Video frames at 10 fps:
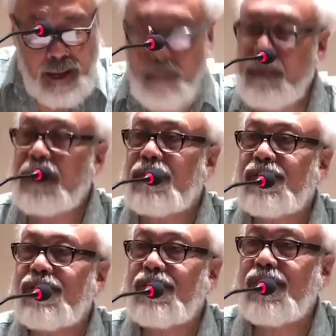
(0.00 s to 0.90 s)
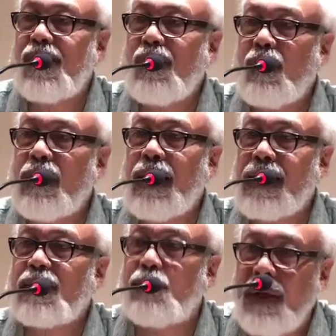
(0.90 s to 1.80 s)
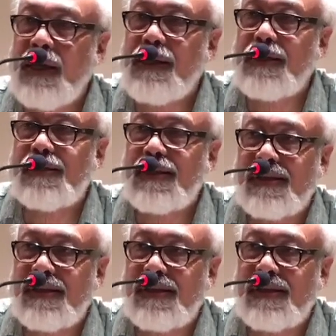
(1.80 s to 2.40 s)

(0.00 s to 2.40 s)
happens when the experience